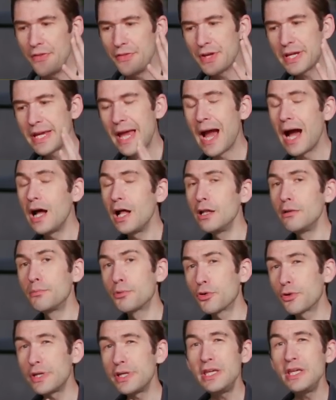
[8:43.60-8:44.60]
The
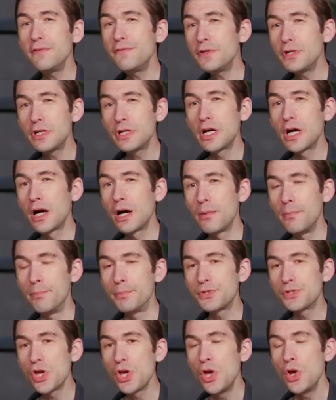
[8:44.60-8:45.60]
caliber even
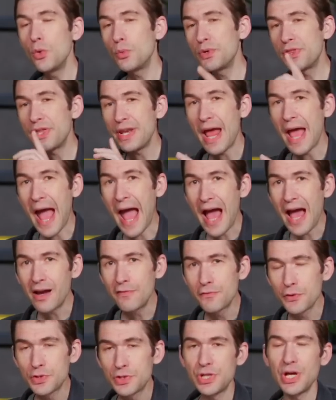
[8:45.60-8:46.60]
comes with an
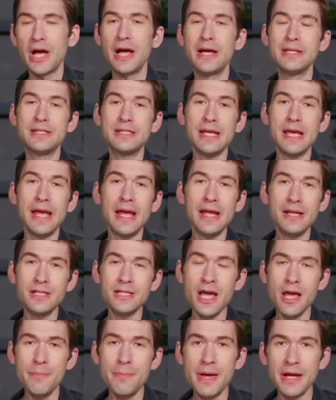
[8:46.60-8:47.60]
advertised
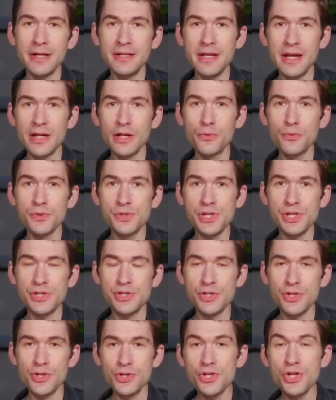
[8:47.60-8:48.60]
anti-magnetic
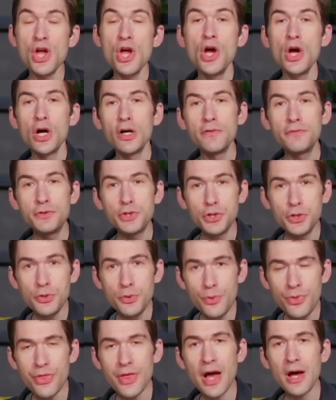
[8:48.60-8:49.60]
resistance of
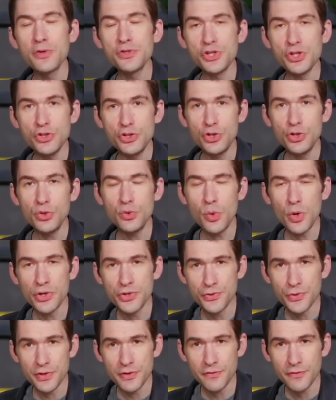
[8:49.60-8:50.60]
two thousand two
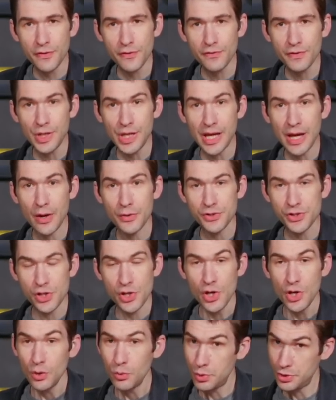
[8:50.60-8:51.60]
hundred fifty gauss,
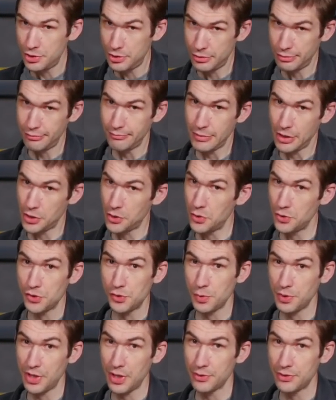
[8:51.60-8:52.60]
which, it
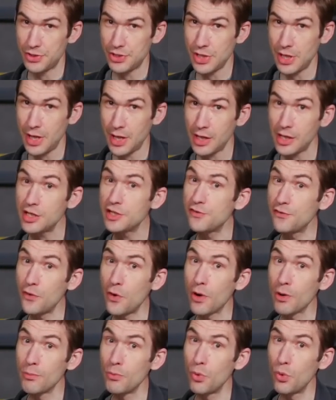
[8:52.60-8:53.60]
goes without saying, is
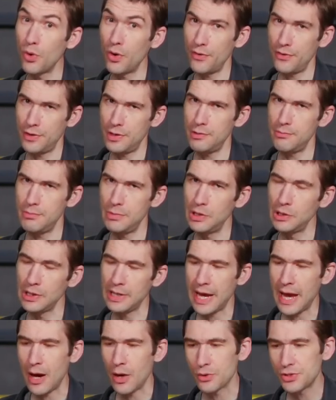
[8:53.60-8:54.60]
far more than
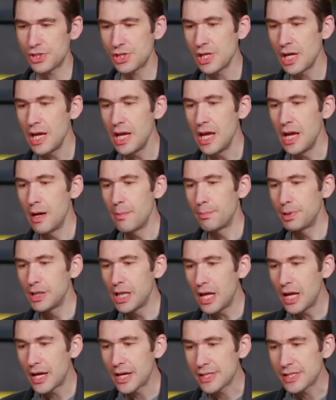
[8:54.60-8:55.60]
milligauss.
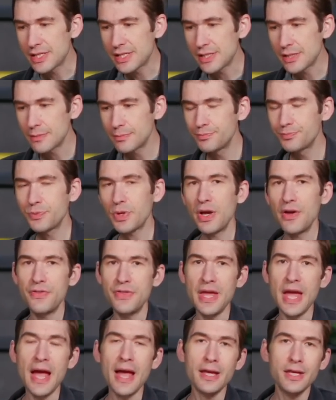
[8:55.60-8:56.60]
Plus,
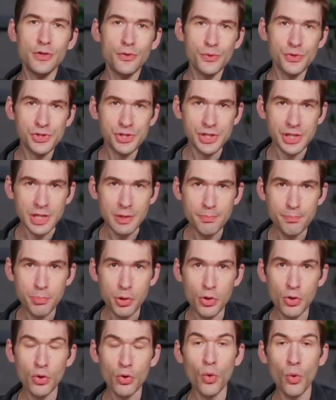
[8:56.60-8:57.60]
the accuracy
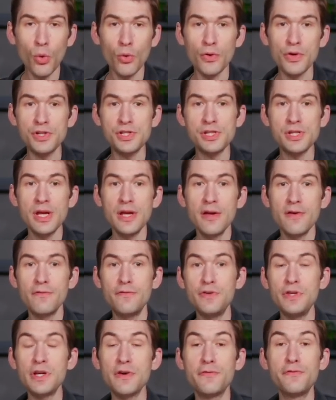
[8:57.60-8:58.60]
per Oris
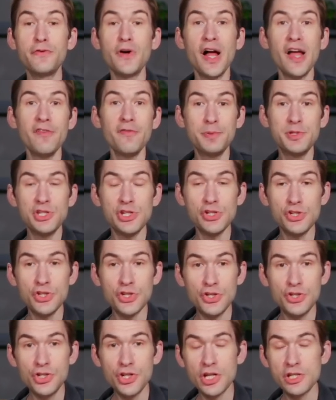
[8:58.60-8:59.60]
via
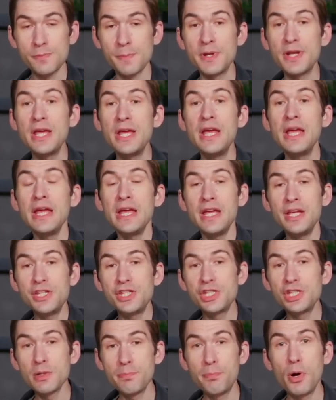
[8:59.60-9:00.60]
five-position adjustment
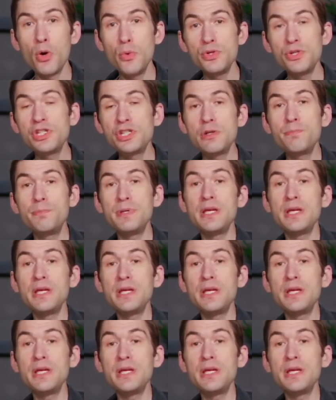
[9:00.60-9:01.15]
is supposed to